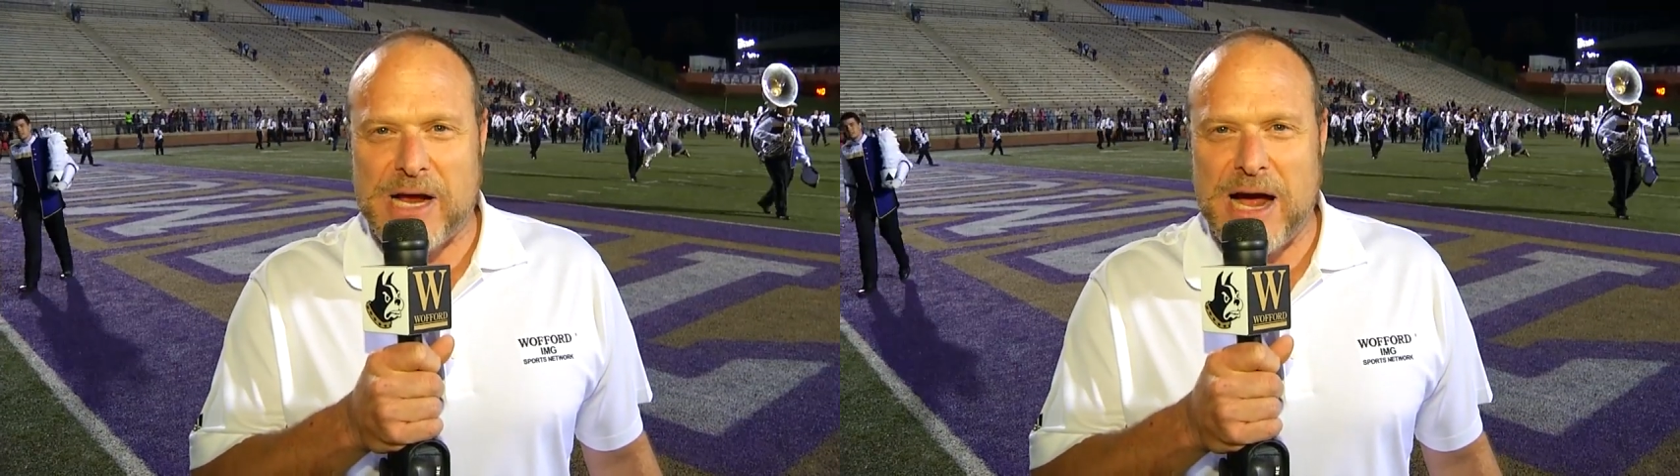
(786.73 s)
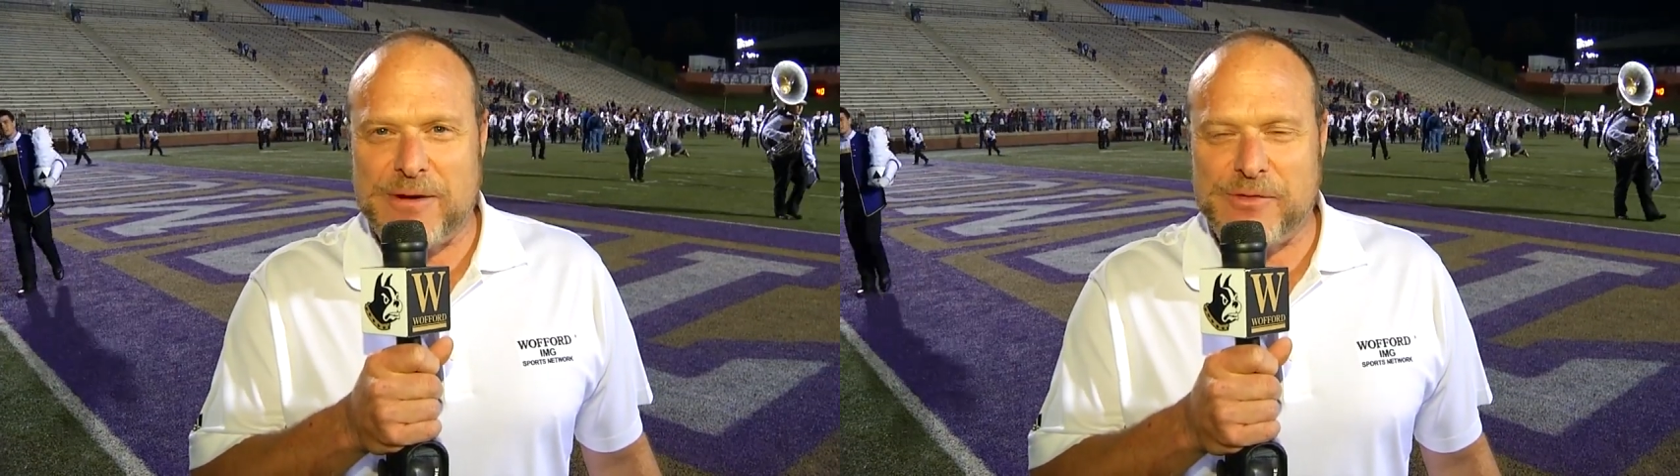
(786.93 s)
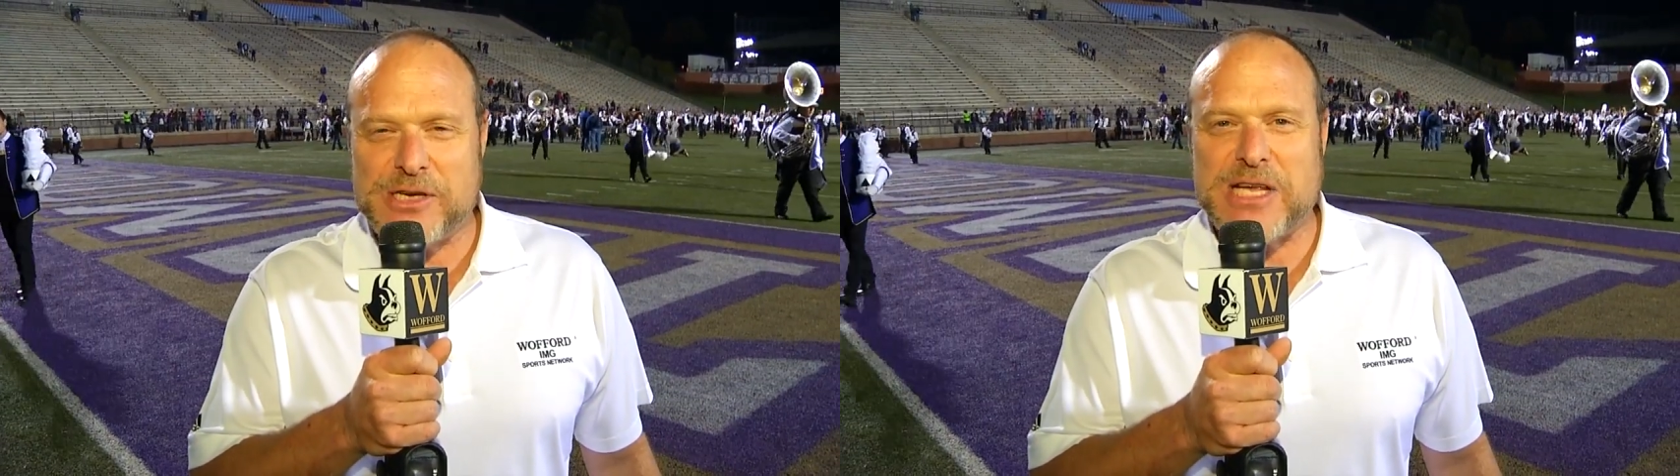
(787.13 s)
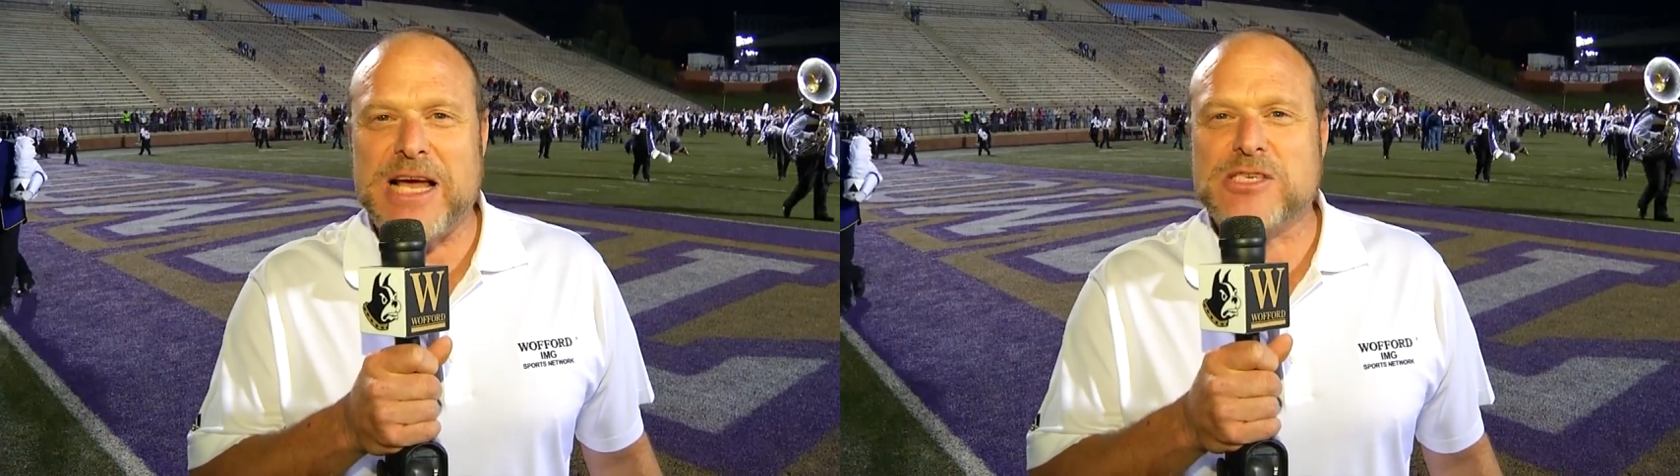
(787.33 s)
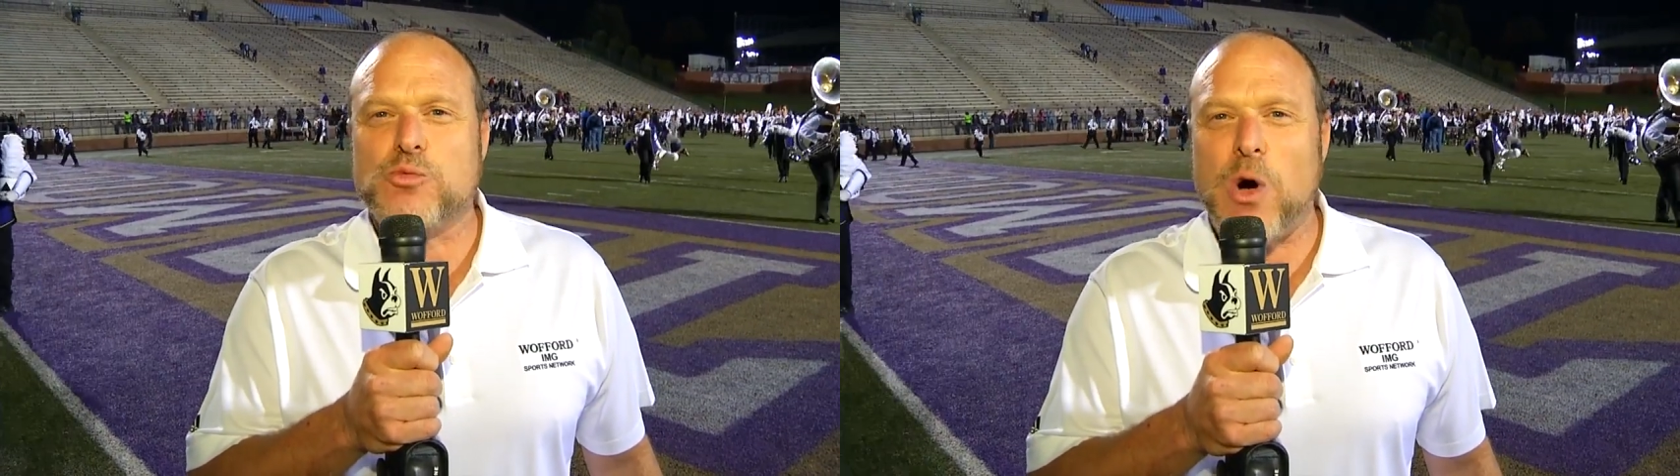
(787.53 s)
Conference
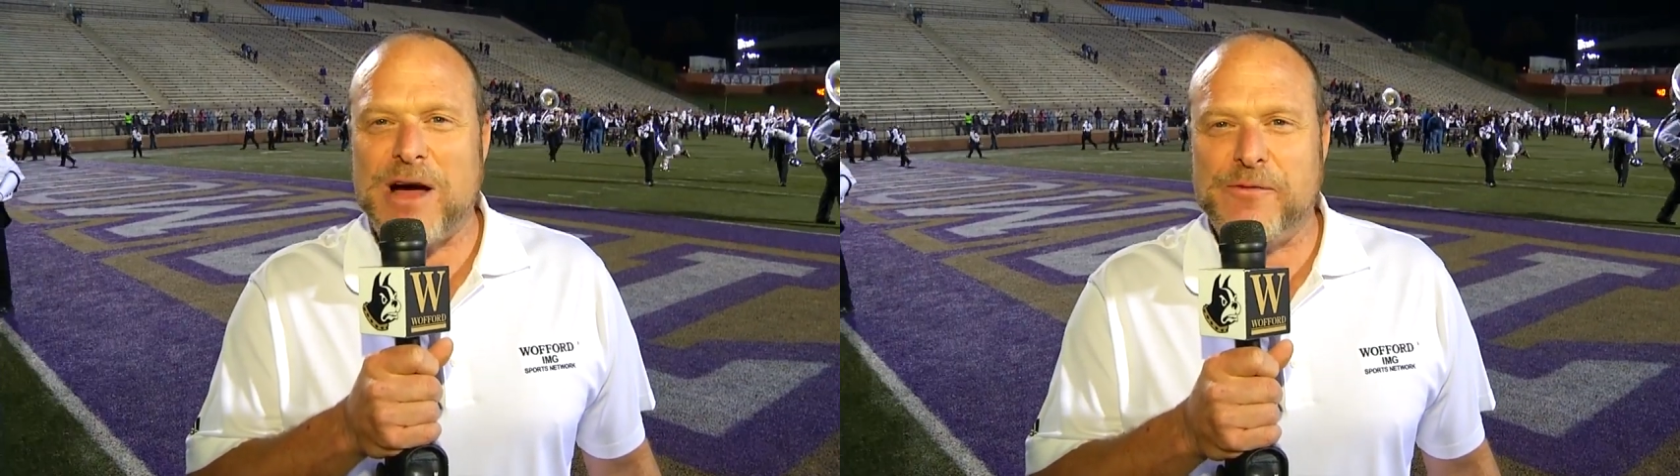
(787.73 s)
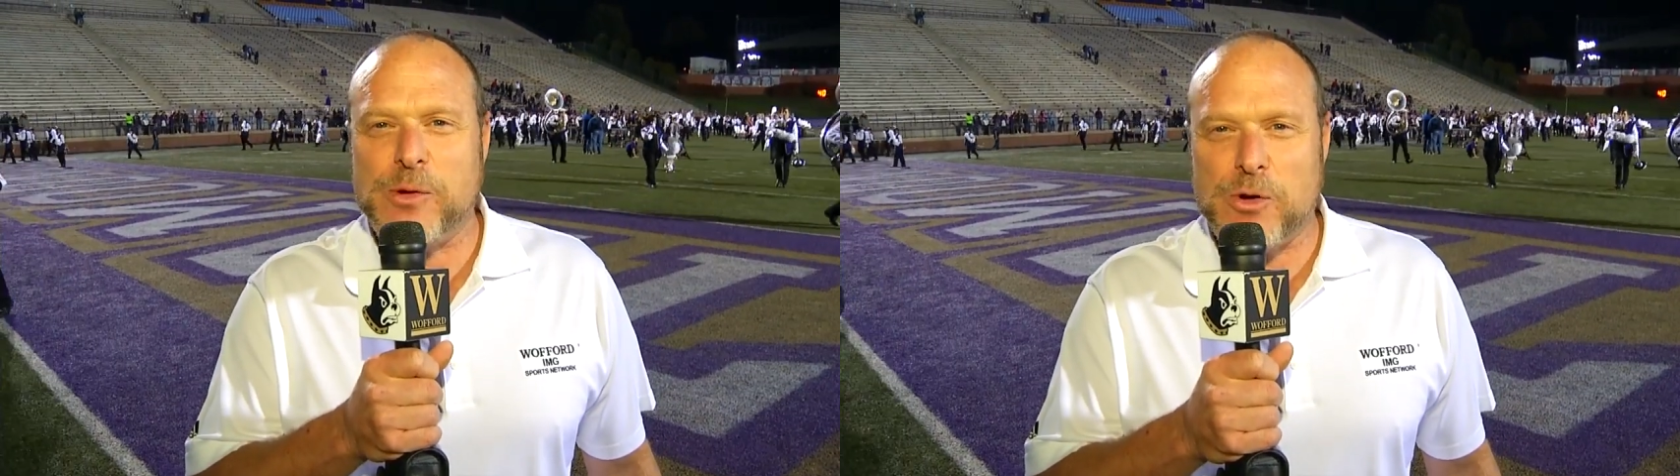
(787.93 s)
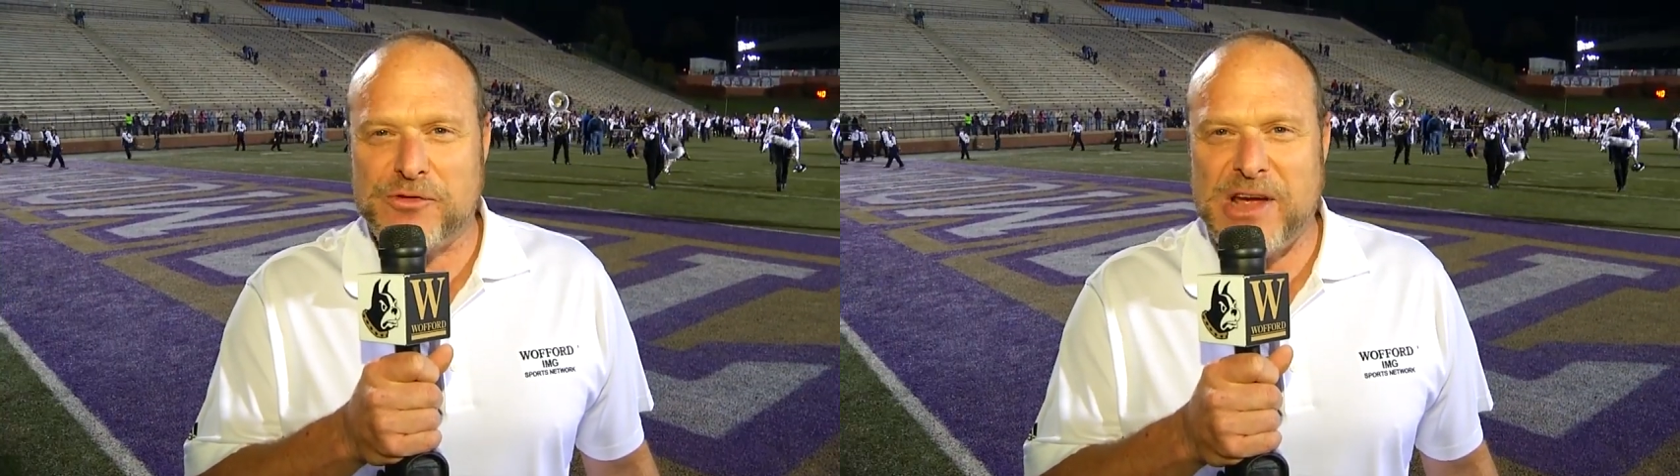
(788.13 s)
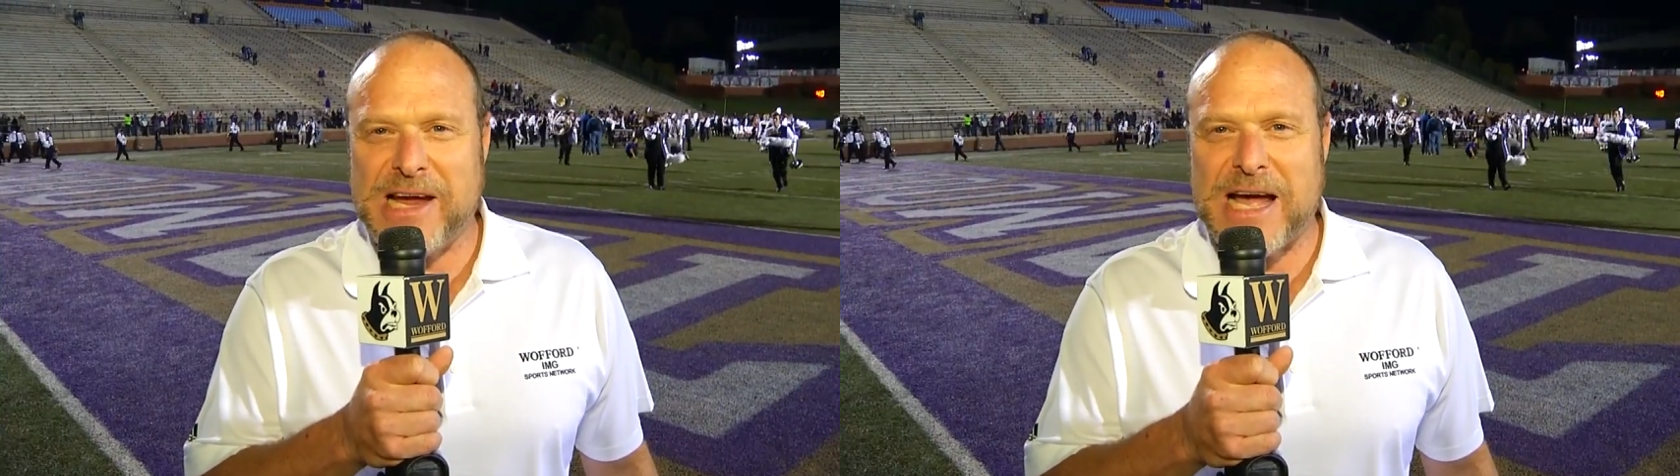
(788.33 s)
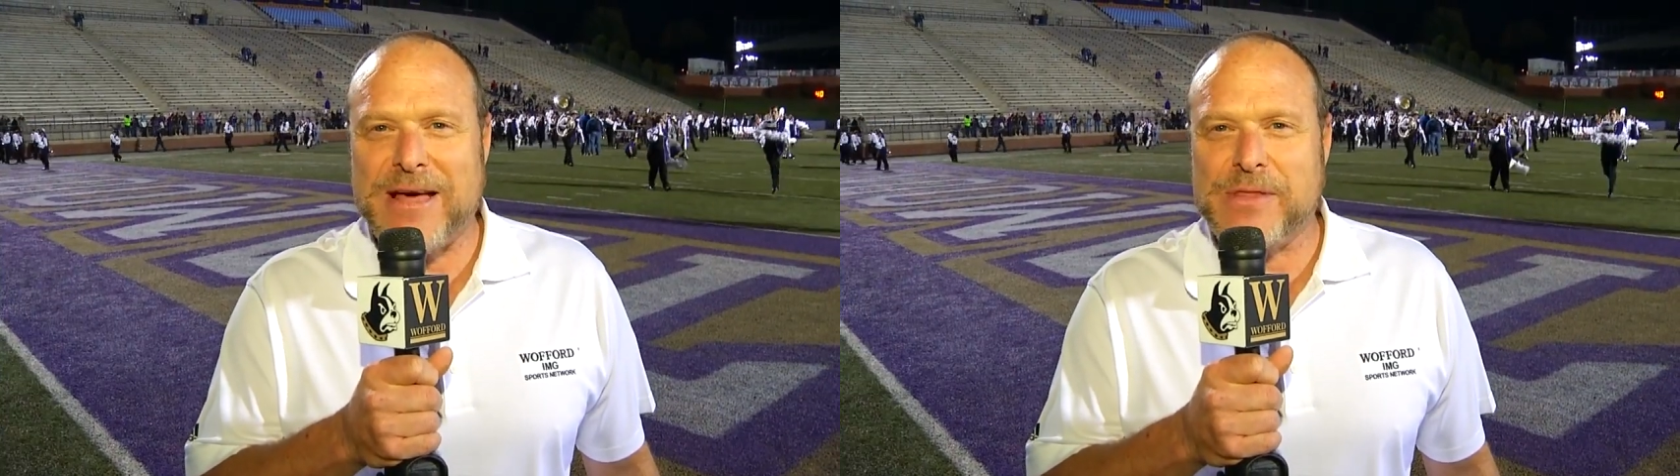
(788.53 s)
as Wofford will
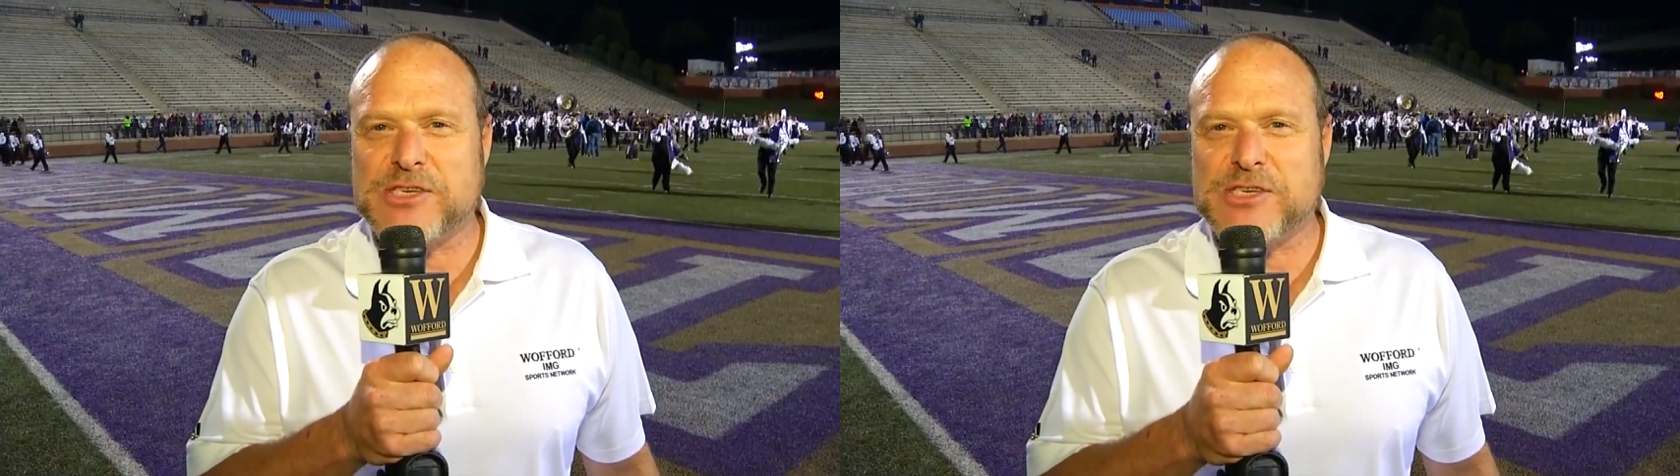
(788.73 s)
take on